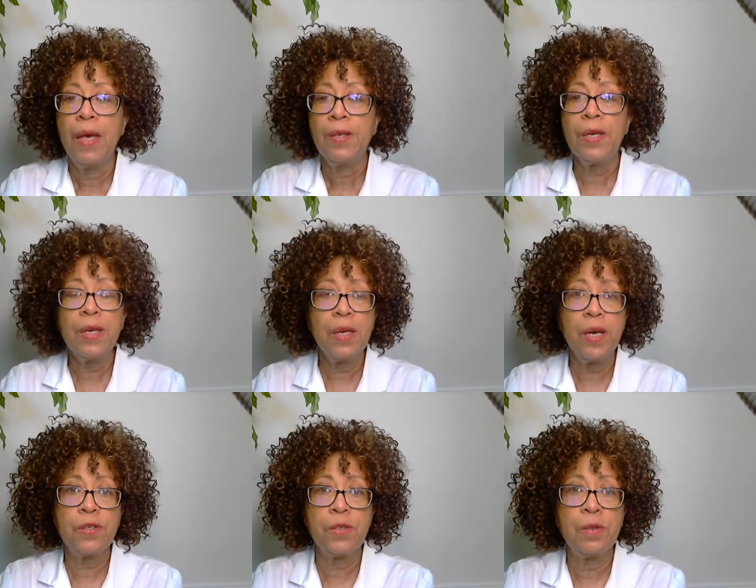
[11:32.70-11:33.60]
You can
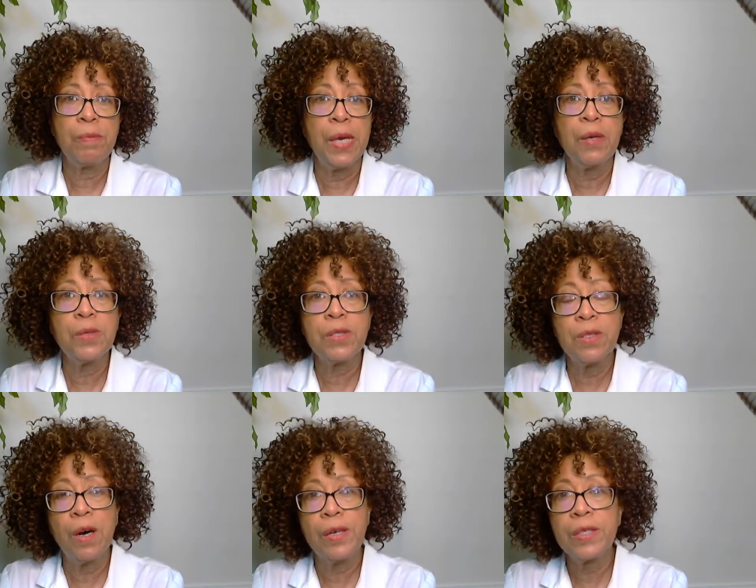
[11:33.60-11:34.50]
also make what's
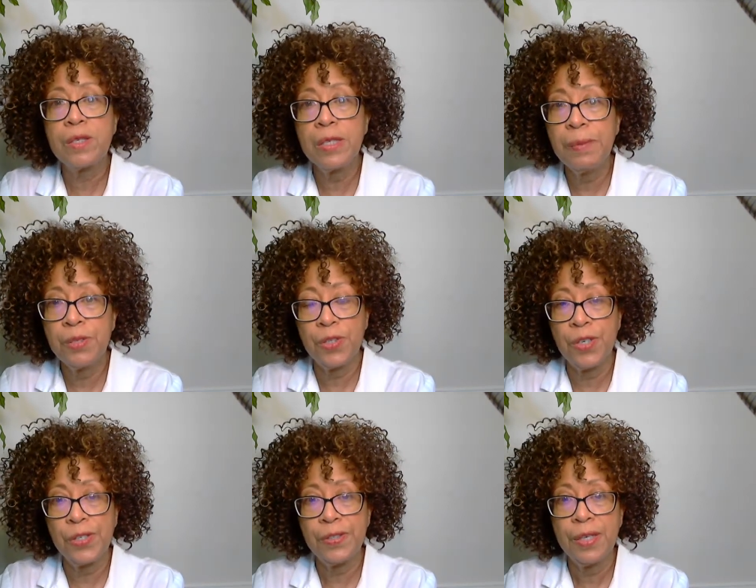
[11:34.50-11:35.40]
called a sleep
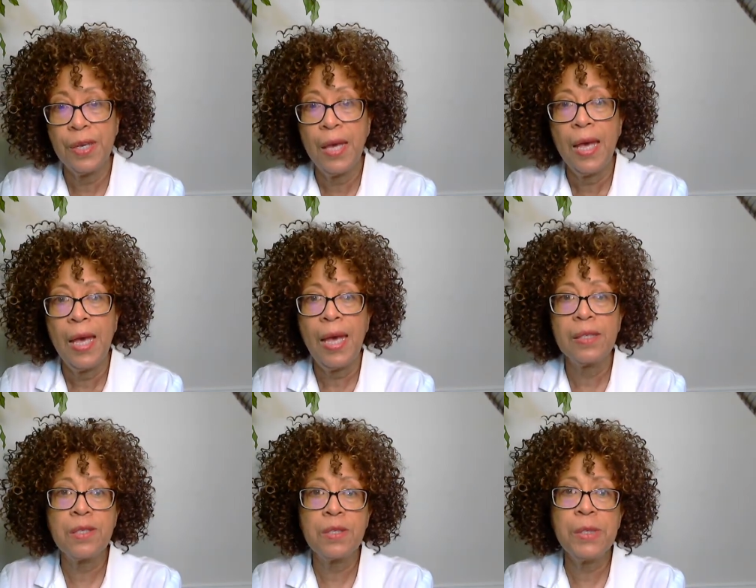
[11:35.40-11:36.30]
shirt. And
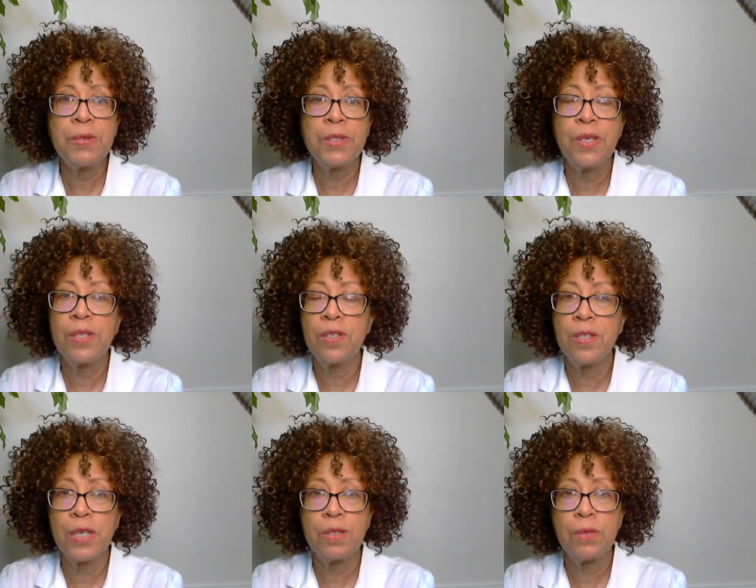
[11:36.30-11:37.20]
a sleep shirt is
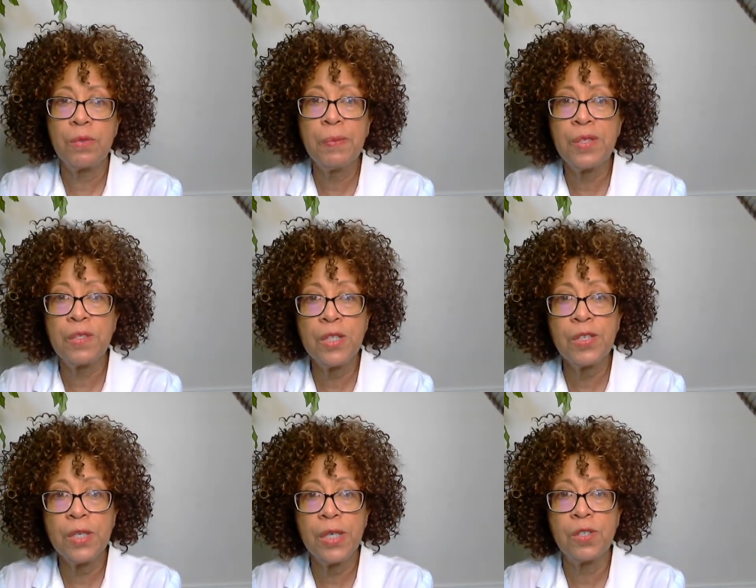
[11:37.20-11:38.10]
just a
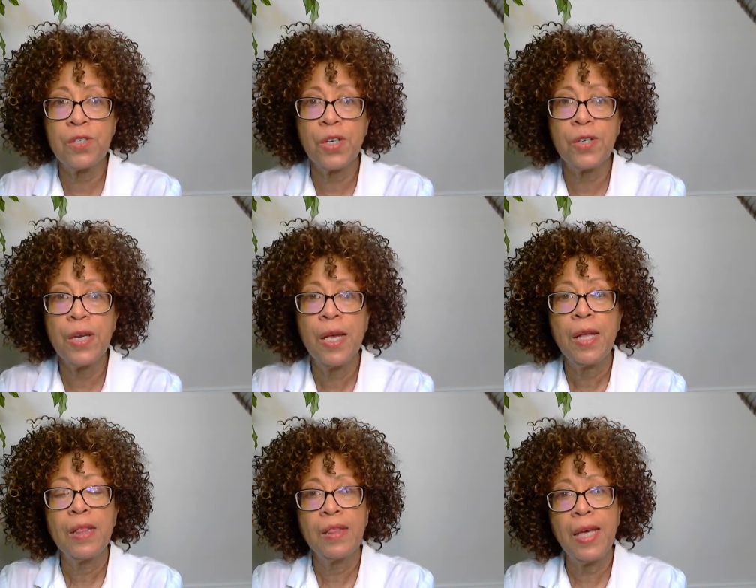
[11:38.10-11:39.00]
repositioning shirt
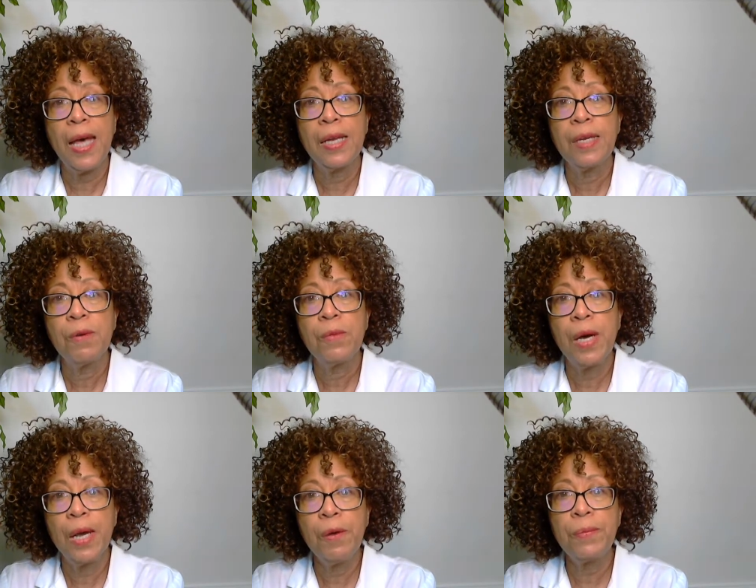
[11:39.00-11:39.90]
that will
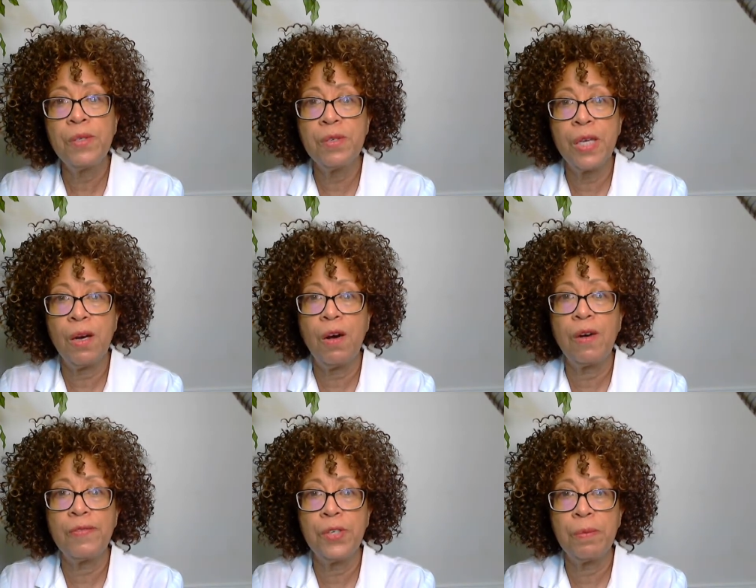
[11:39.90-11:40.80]
help you stay
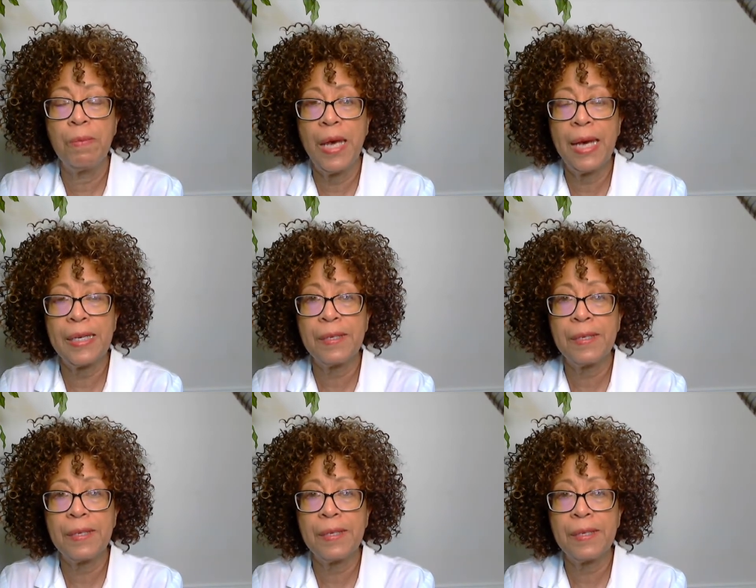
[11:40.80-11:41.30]
off your back.